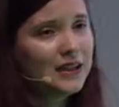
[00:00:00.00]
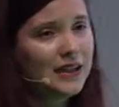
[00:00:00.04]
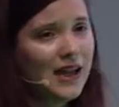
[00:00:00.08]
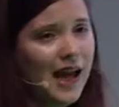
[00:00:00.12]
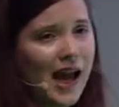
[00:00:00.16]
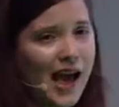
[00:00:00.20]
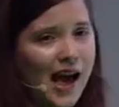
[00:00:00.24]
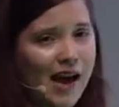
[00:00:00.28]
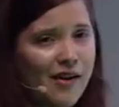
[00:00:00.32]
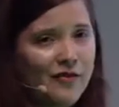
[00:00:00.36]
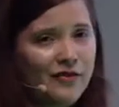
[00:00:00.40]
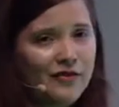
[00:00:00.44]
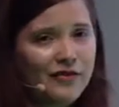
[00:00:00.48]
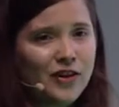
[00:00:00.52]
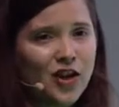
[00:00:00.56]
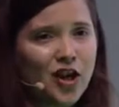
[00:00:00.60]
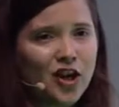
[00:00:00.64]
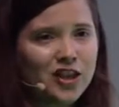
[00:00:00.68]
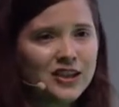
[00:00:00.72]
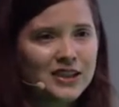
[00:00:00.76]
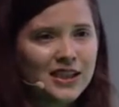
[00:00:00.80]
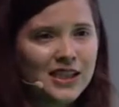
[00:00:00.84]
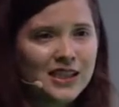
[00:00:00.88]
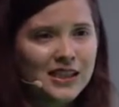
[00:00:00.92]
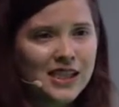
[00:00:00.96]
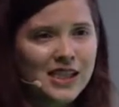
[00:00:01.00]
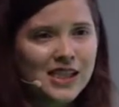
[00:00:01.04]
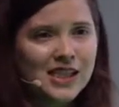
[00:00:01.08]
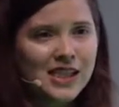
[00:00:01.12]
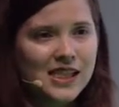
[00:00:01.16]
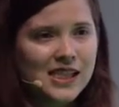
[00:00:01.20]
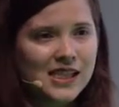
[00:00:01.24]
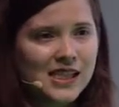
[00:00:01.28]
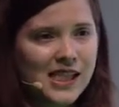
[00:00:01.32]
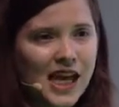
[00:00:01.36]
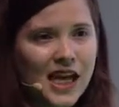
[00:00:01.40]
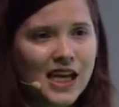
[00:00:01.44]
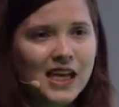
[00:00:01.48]
have content that's
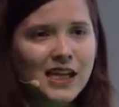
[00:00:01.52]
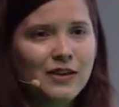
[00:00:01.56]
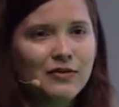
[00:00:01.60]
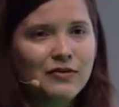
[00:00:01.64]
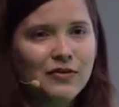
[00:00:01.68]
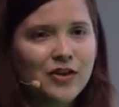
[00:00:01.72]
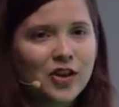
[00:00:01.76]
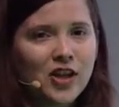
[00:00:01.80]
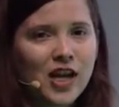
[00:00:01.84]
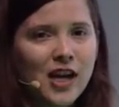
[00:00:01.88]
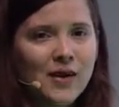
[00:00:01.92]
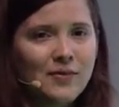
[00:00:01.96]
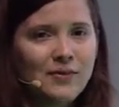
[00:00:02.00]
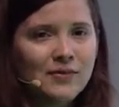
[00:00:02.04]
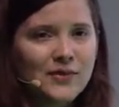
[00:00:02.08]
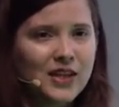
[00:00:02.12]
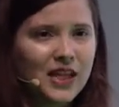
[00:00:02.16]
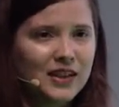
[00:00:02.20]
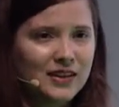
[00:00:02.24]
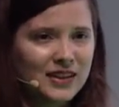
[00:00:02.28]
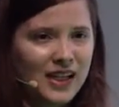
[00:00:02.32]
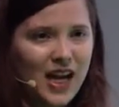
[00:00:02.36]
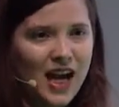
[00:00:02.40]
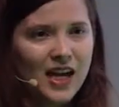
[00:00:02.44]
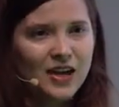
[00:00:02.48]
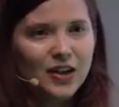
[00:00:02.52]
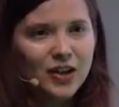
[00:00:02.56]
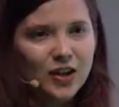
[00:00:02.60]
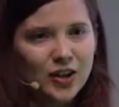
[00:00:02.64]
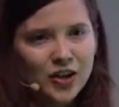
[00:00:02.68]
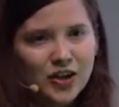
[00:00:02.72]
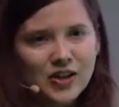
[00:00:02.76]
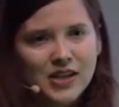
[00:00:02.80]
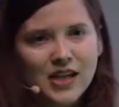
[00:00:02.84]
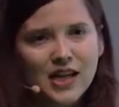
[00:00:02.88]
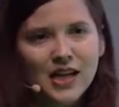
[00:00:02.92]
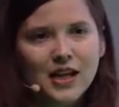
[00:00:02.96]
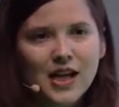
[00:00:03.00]
exciting for them, that kind of
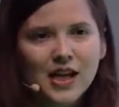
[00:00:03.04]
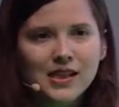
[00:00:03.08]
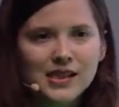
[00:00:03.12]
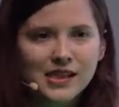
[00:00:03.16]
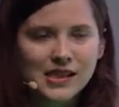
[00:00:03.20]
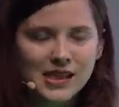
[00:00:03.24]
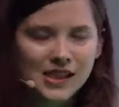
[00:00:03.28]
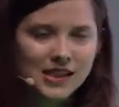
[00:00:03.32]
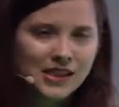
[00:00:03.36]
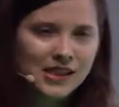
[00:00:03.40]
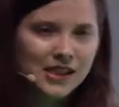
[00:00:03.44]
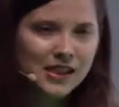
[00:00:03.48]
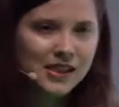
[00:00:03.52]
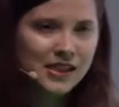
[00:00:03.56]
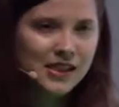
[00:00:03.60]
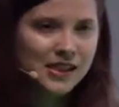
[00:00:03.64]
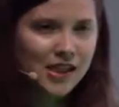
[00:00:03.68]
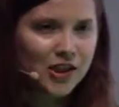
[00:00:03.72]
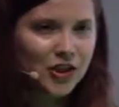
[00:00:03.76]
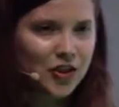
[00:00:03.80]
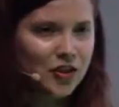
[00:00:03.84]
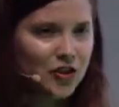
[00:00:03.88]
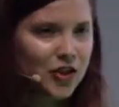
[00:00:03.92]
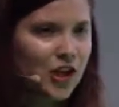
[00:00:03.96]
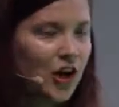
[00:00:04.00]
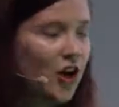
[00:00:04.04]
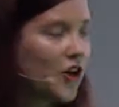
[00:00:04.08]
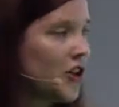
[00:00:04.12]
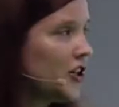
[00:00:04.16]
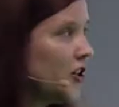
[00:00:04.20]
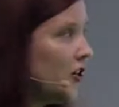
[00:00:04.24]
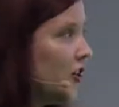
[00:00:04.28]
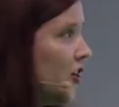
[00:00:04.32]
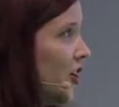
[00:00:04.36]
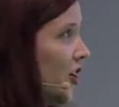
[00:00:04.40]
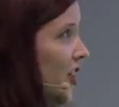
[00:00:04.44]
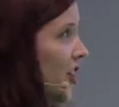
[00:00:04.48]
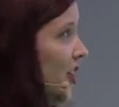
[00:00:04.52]
looks like that 16th century
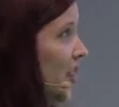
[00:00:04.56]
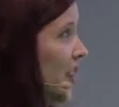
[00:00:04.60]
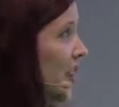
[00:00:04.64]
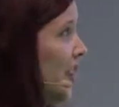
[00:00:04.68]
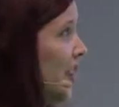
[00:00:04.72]
article.